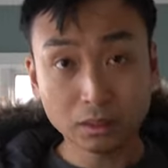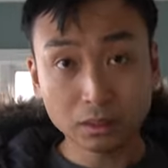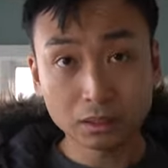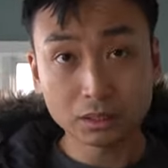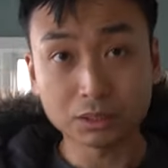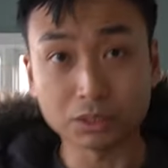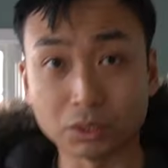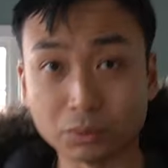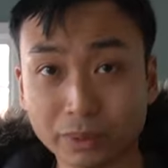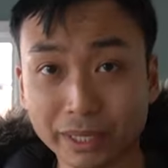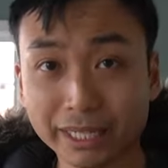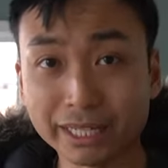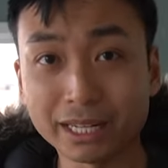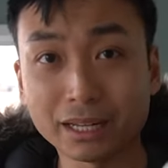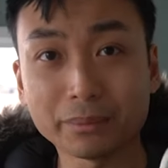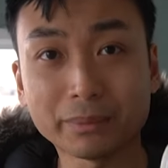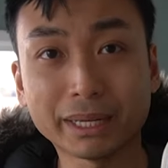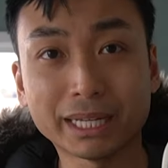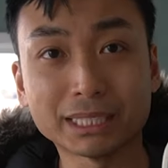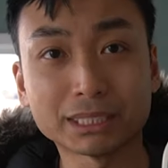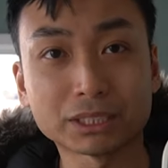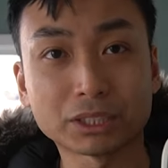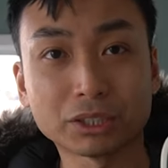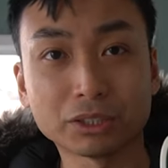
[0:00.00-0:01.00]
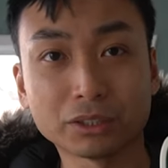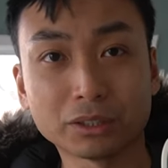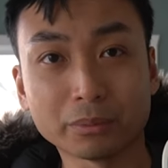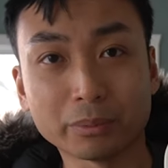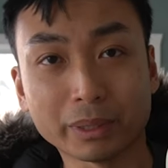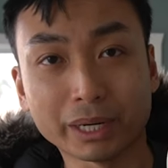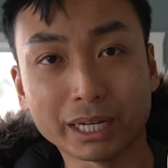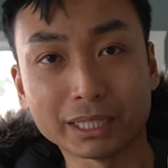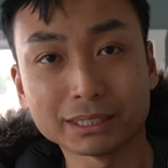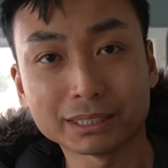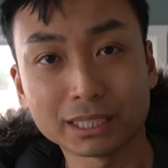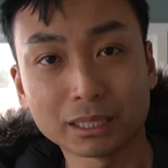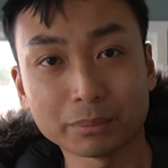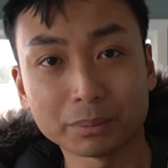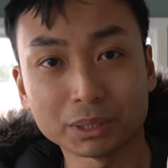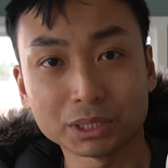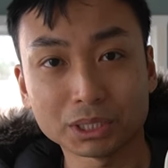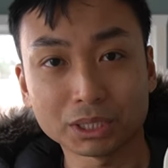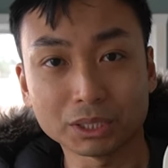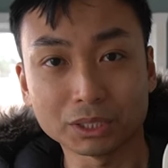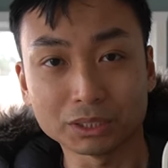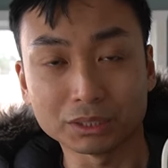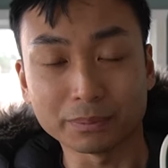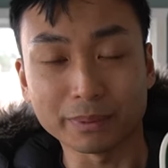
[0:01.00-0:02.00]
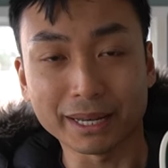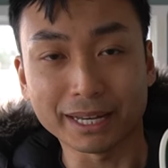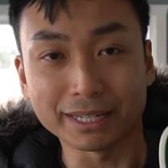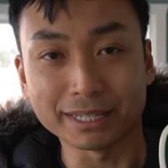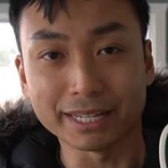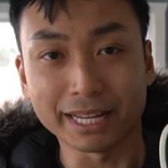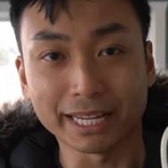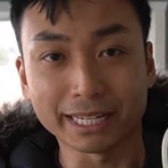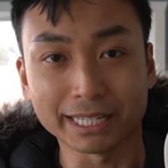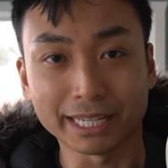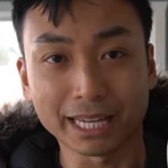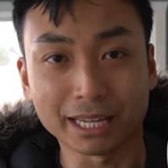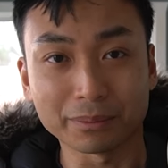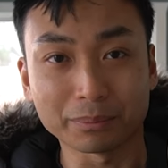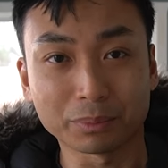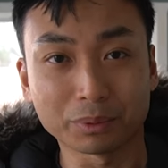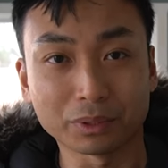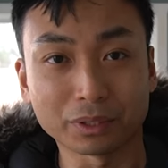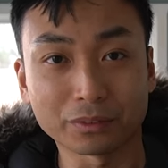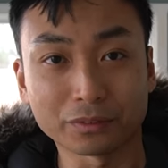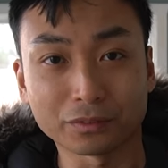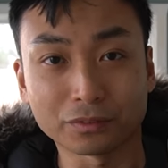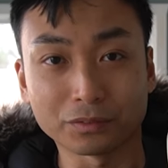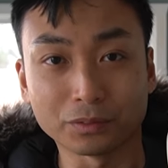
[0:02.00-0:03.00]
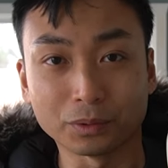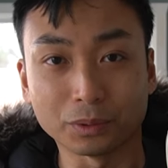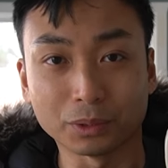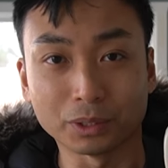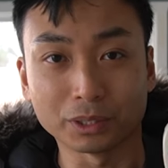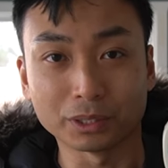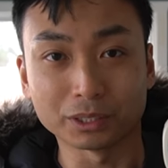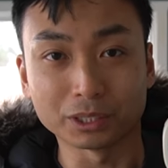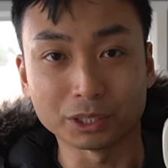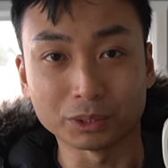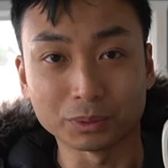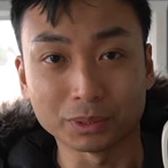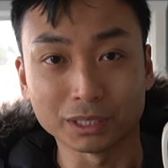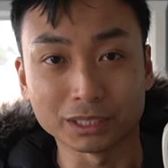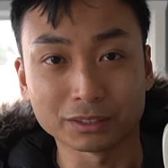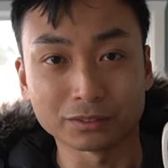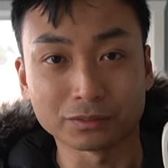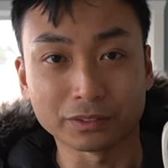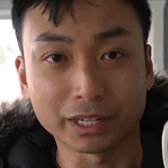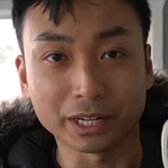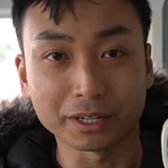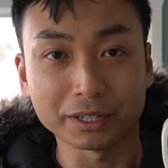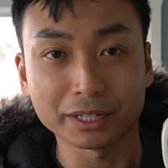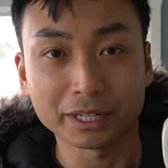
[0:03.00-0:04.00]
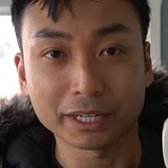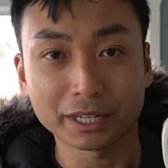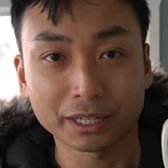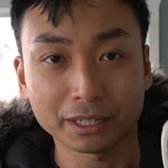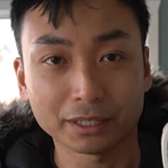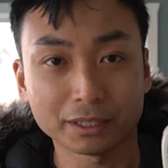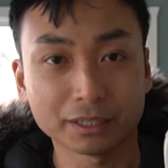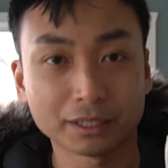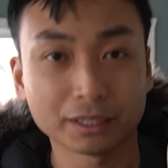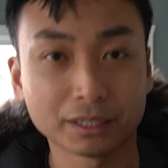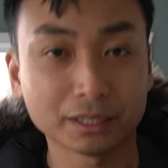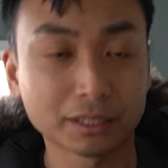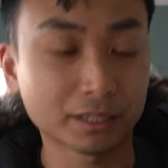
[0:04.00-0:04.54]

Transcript: So right now my internal body temperature is about 98.4 degrees Fahrenheit.